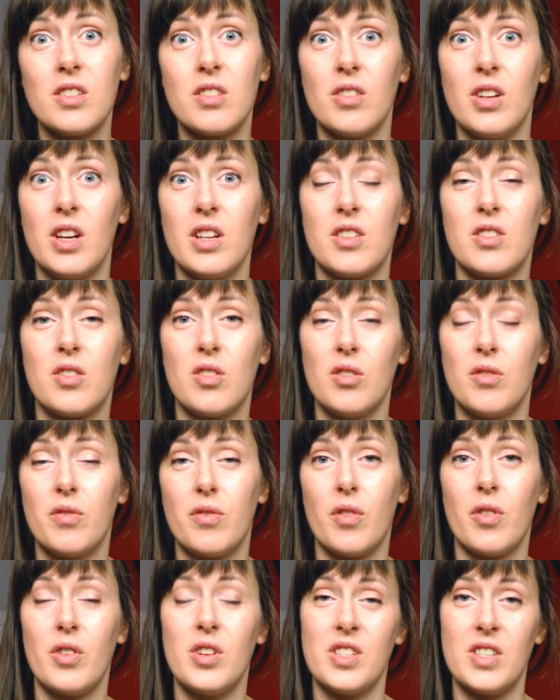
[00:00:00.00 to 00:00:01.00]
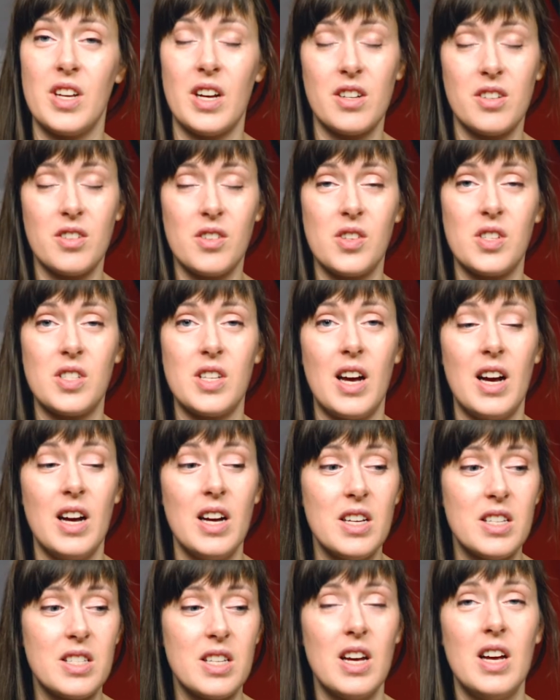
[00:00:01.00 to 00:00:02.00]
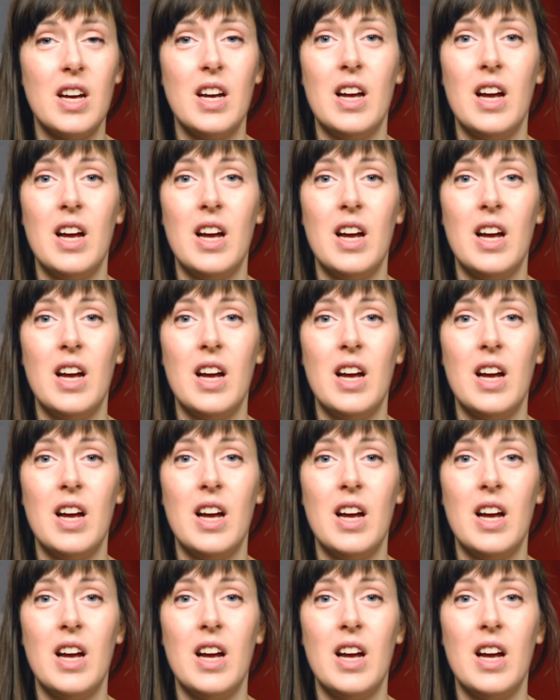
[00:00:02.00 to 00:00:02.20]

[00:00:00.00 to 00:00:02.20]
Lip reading: So that's good for his exercise.